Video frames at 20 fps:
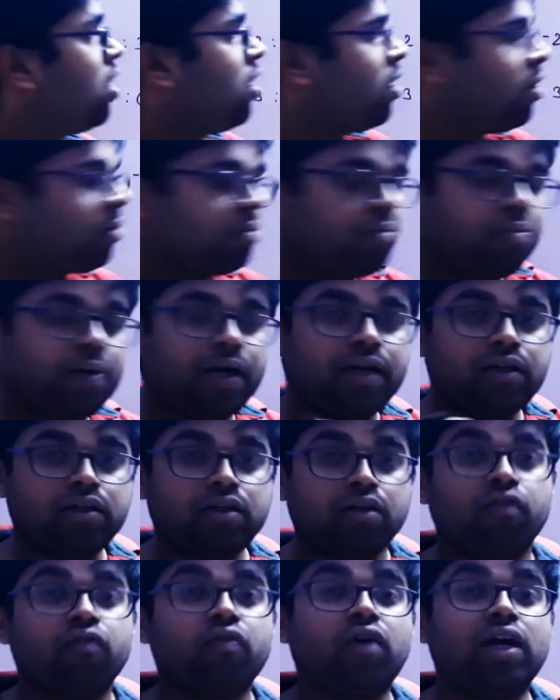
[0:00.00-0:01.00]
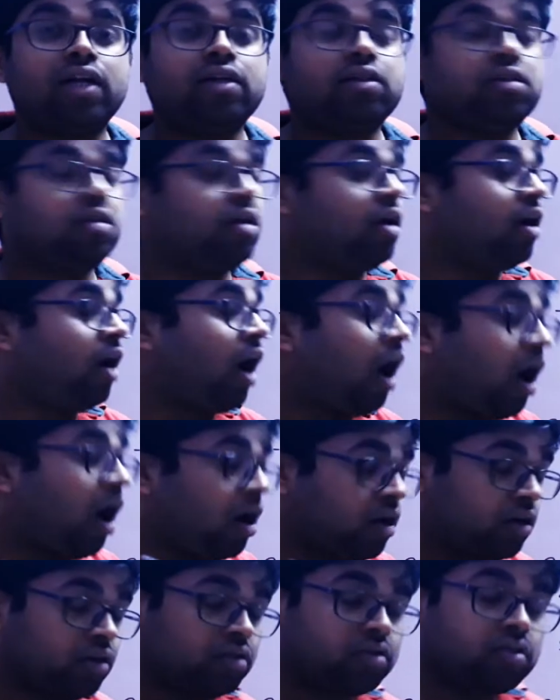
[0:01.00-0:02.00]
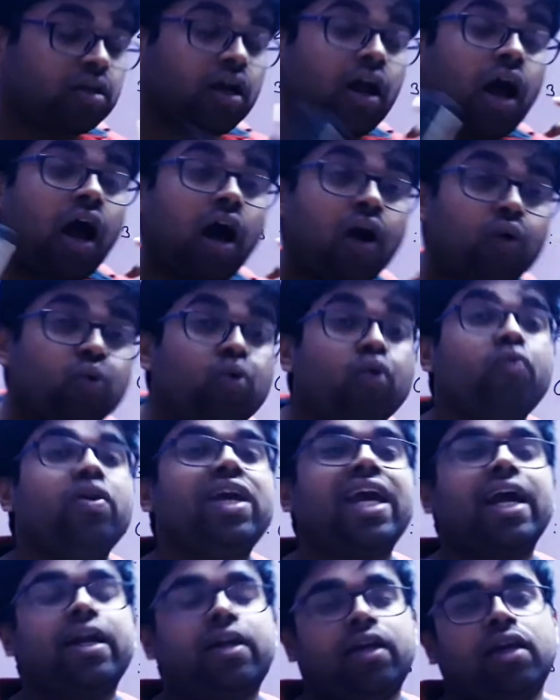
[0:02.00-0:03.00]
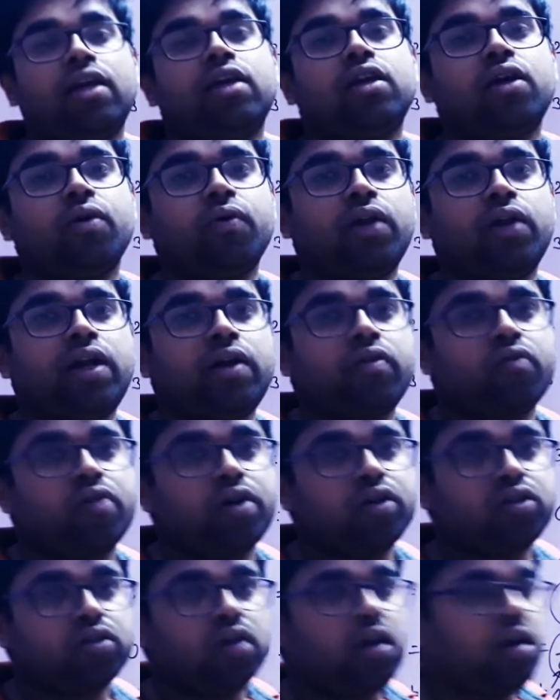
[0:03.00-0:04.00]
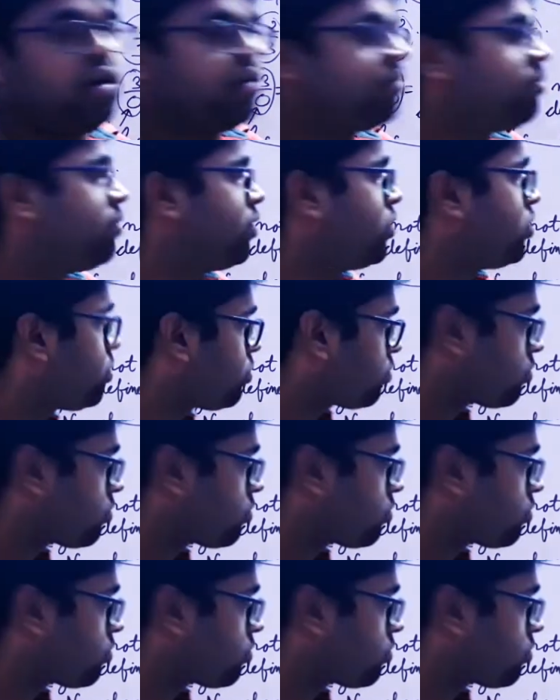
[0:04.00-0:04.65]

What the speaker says: but sir, how do we get equivalent rational numbers?